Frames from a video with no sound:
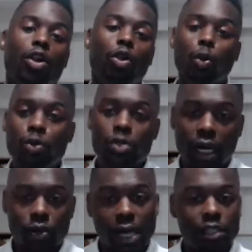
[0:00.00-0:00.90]
lose
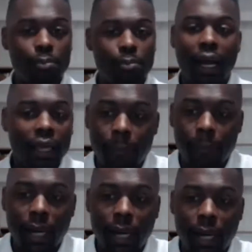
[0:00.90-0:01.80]
out, so I need to buy
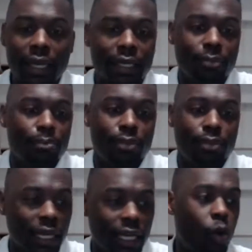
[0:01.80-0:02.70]

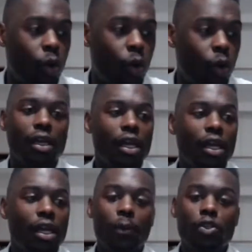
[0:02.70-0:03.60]
and get more. And
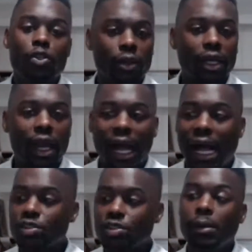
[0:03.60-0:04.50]
people sold their
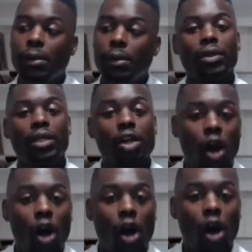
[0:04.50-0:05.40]
houses, people sold
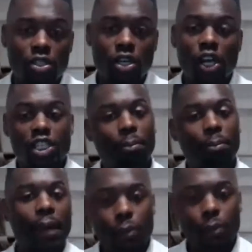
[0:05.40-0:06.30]
their cars to
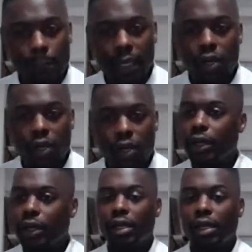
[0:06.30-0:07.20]
buy more
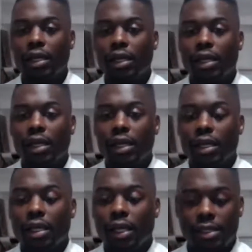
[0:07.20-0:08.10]
Bitcoin.
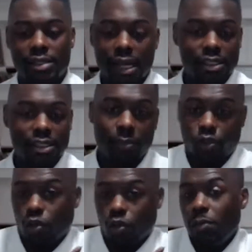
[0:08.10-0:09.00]
It's that
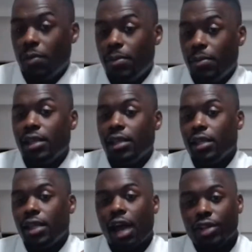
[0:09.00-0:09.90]
simple. So people
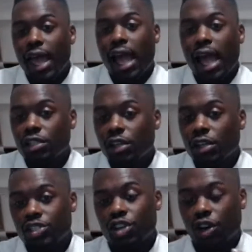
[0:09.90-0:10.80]
made that reaction
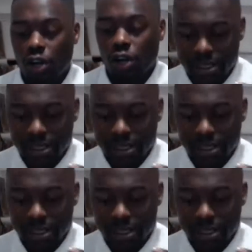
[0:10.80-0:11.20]
because it's a herd